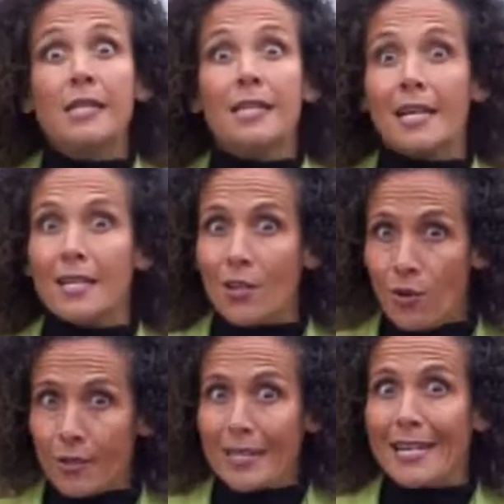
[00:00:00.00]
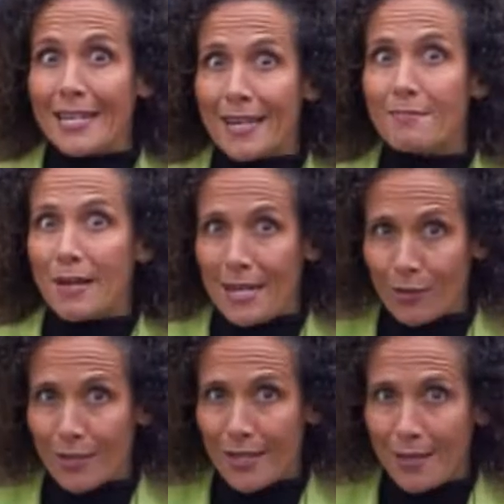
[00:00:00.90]
than not getting their money
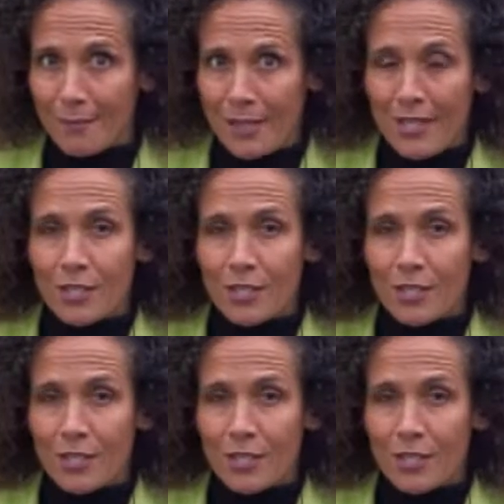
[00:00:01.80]
on time.